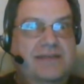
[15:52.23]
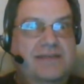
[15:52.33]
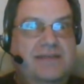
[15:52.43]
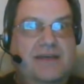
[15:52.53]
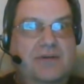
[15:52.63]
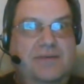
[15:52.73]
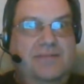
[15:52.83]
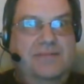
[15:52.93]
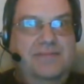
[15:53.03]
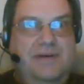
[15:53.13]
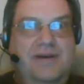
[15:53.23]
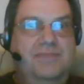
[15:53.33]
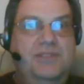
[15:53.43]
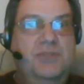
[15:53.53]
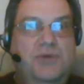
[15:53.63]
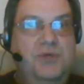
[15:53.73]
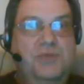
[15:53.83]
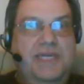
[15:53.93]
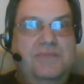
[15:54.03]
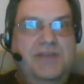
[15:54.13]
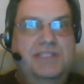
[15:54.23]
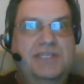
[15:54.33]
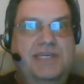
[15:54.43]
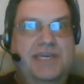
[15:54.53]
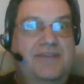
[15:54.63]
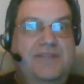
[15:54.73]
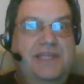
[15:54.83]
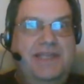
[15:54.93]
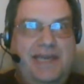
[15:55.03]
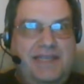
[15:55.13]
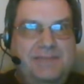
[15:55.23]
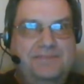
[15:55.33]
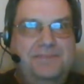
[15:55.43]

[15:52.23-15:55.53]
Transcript: so I'm still using M V C even in that.